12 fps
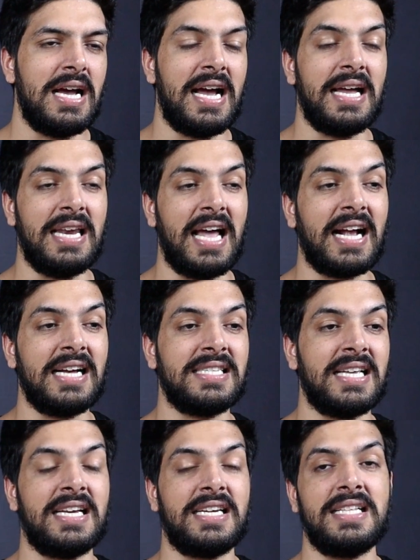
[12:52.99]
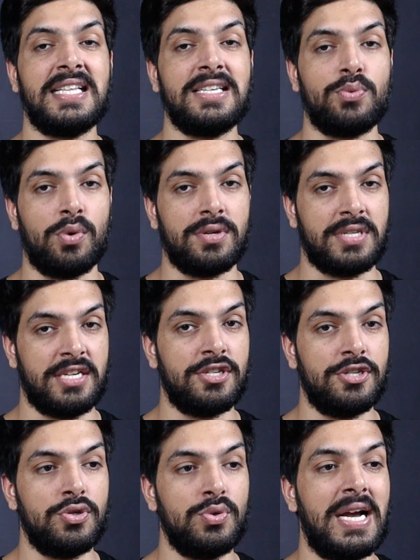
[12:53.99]
And like I said, this was
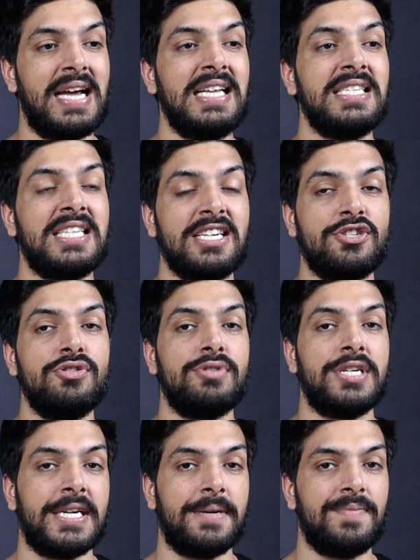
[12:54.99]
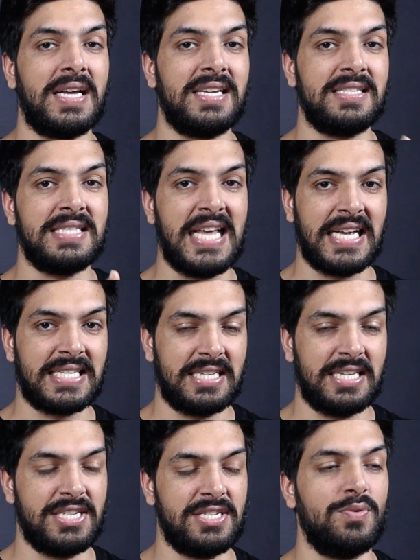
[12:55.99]
session 2, and in session 3, that is next
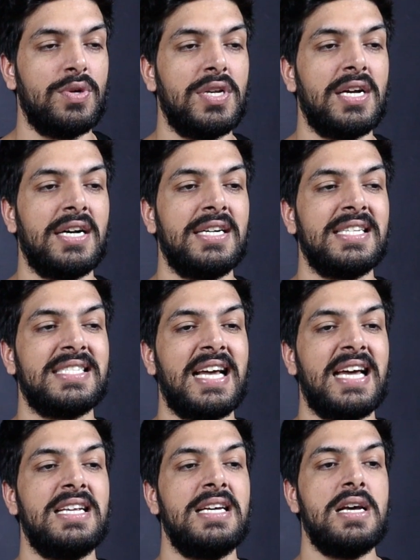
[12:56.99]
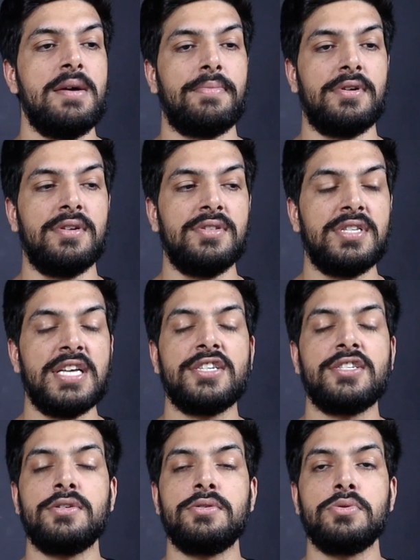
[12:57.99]
session, we will understand
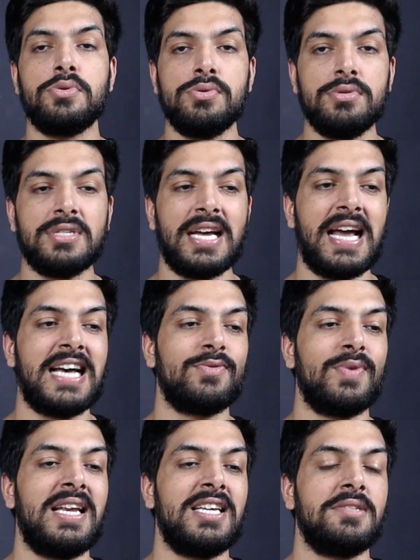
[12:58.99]
pronunciation rules as well